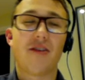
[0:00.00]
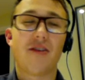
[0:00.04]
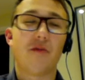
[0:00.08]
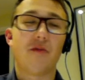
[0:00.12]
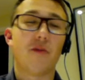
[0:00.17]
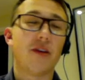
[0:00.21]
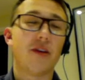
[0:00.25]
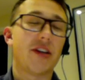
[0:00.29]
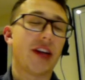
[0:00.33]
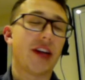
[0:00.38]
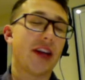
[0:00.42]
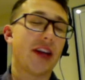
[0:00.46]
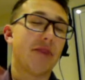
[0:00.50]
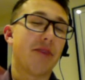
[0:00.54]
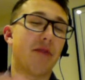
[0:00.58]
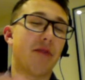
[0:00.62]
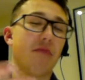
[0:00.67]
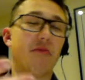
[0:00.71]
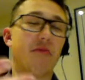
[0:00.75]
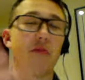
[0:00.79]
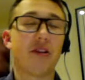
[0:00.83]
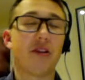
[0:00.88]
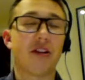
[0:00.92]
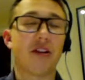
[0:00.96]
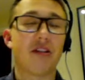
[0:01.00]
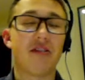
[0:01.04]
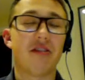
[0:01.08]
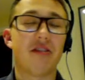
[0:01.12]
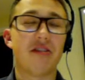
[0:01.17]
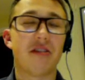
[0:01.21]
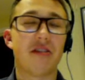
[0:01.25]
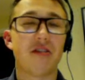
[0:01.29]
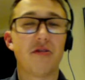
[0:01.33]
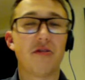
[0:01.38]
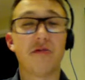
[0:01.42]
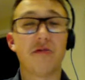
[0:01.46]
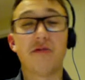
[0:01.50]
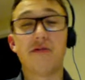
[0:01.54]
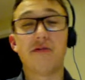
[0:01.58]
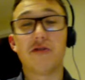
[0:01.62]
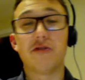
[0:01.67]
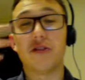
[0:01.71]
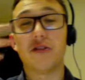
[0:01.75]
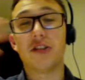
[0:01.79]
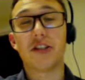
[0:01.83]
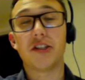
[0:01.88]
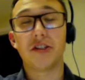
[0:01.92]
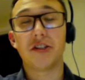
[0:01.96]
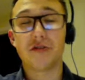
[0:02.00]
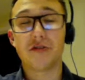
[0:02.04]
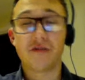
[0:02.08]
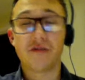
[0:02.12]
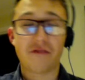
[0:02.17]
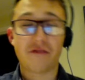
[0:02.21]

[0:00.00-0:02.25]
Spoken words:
which at the moment we don't do with traditional